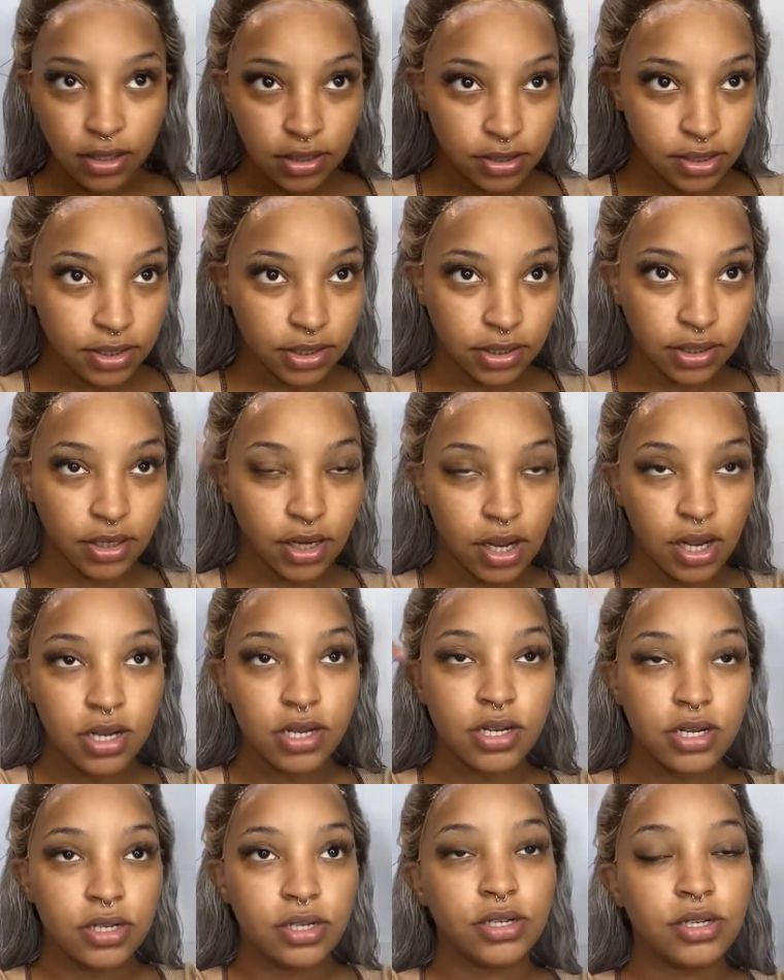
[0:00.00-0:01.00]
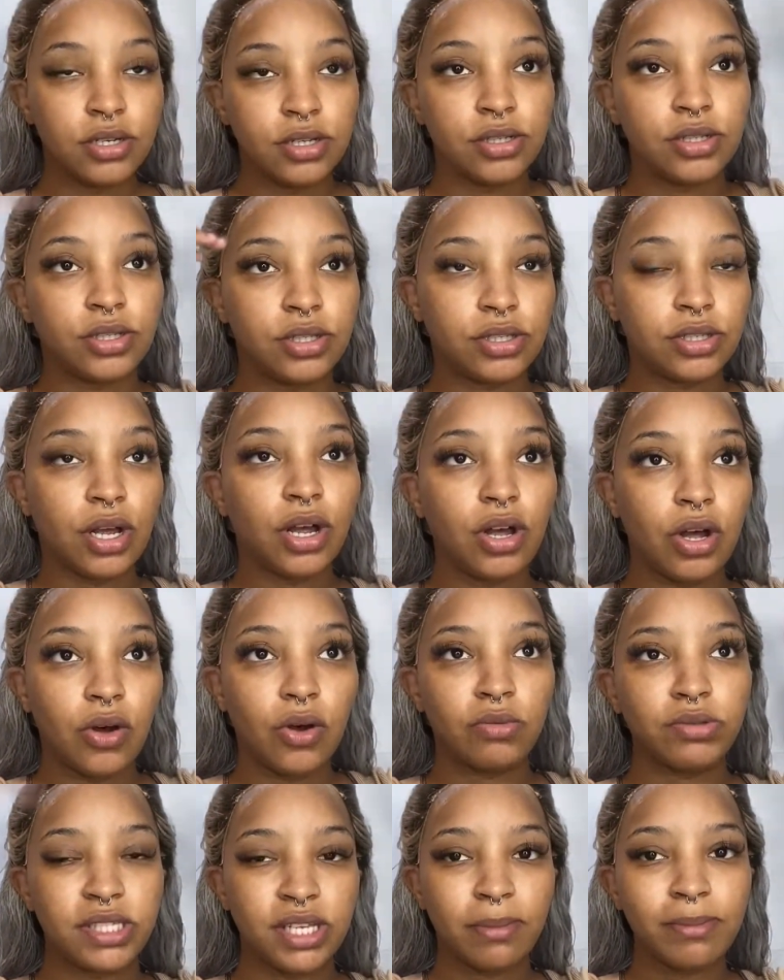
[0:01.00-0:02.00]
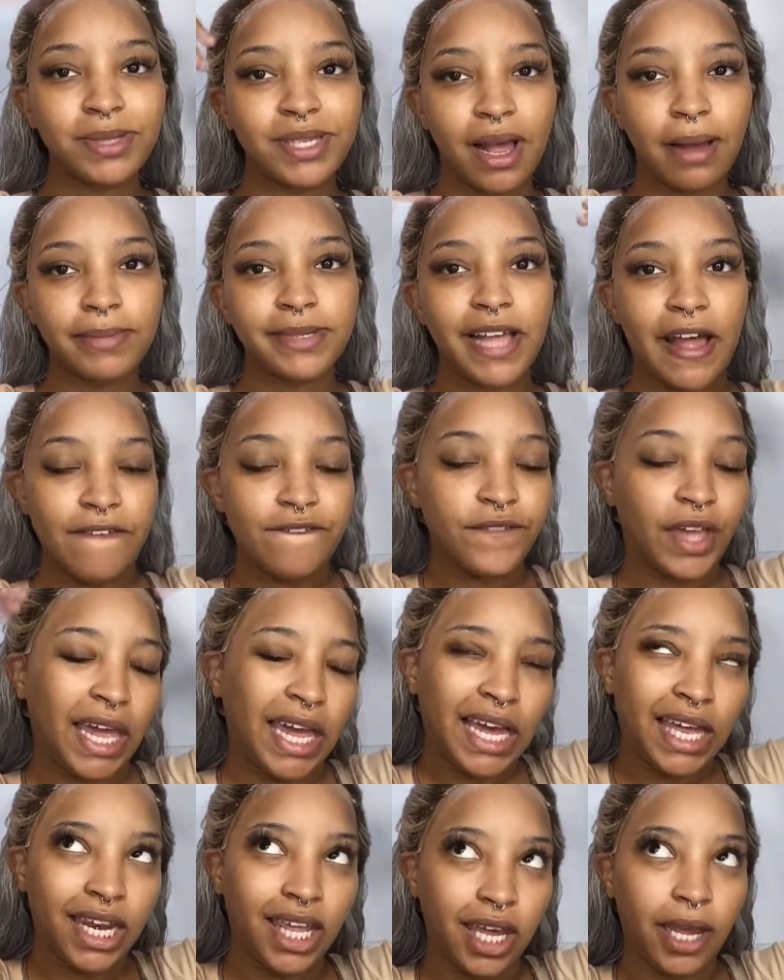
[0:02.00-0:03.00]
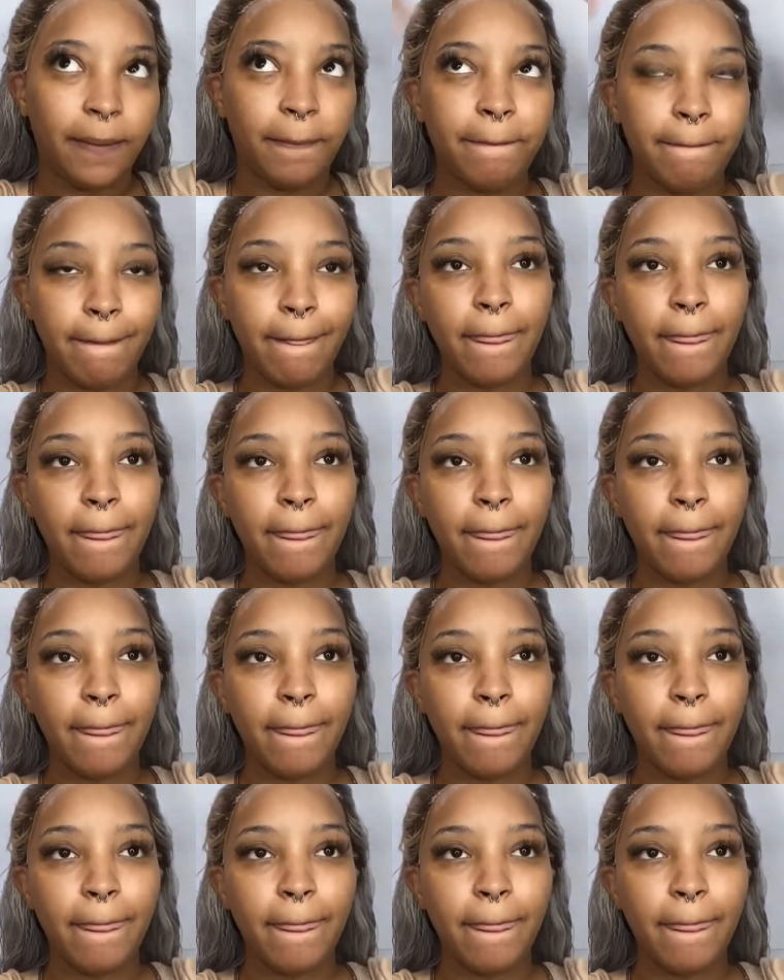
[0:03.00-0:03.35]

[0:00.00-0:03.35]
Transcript: good. So sometimes I fan it.